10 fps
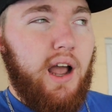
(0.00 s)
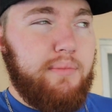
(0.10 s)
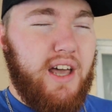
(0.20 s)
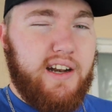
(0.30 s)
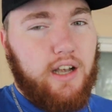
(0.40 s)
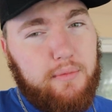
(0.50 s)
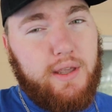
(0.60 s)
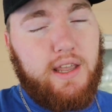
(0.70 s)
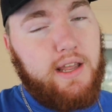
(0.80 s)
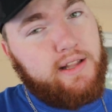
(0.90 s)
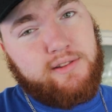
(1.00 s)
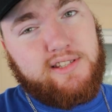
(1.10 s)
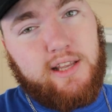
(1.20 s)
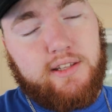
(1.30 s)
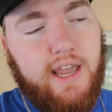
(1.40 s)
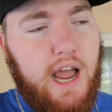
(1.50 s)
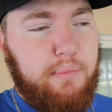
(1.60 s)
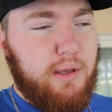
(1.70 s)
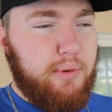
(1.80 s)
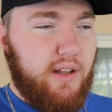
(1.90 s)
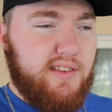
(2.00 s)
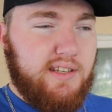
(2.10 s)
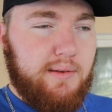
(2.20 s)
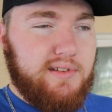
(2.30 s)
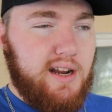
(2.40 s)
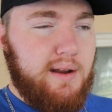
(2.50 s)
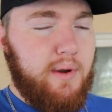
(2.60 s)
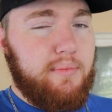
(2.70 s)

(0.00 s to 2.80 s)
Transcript: I'm not going to be insanely happy, but at the same time,